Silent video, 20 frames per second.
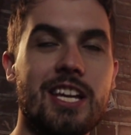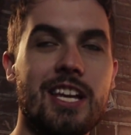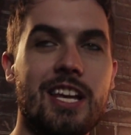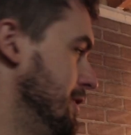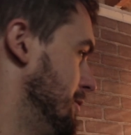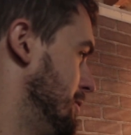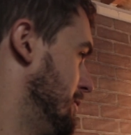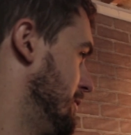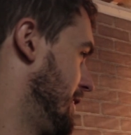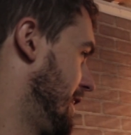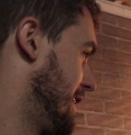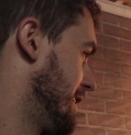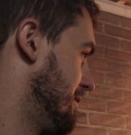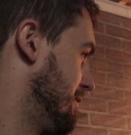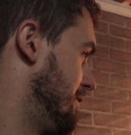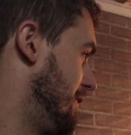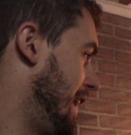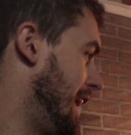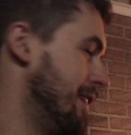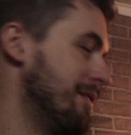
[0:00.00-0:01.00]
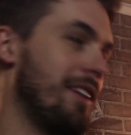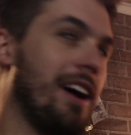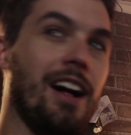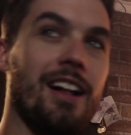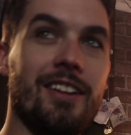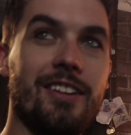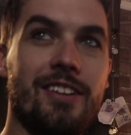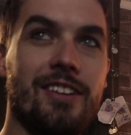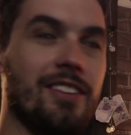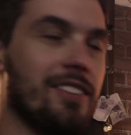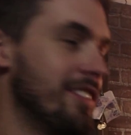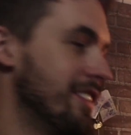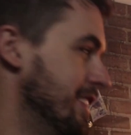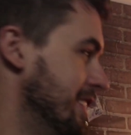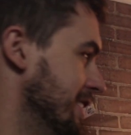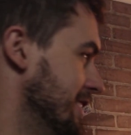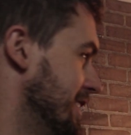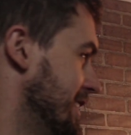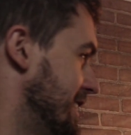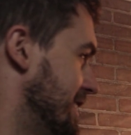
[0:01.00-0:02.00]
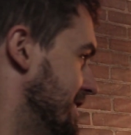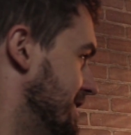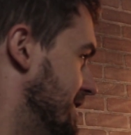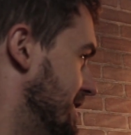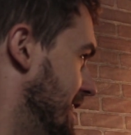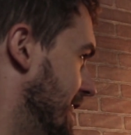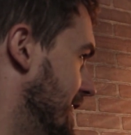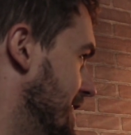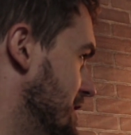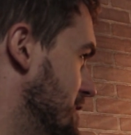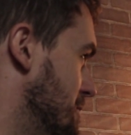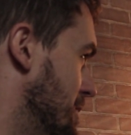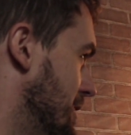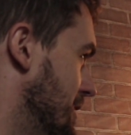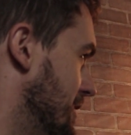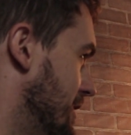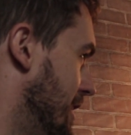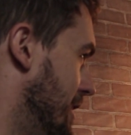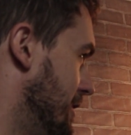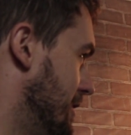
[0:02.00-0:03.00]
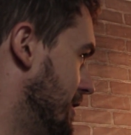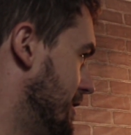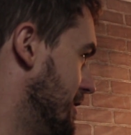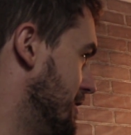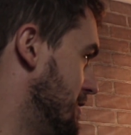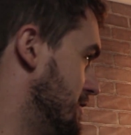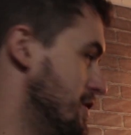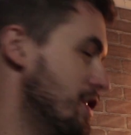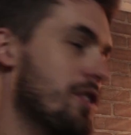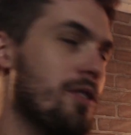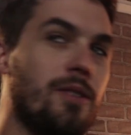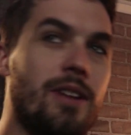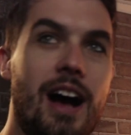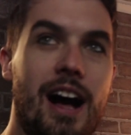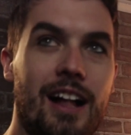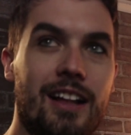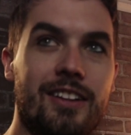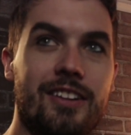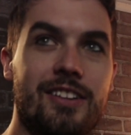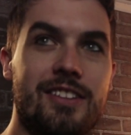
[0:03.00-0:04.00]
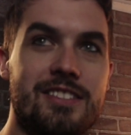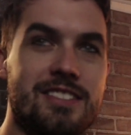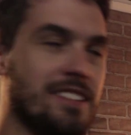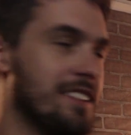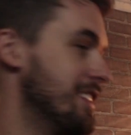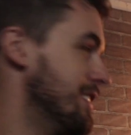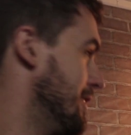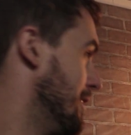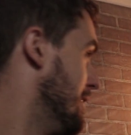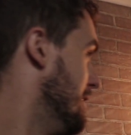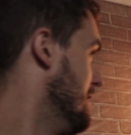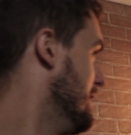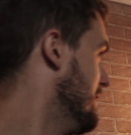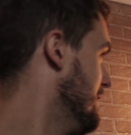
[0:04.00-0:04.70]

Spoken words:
This was like $5, and then the cage was another $2, and then the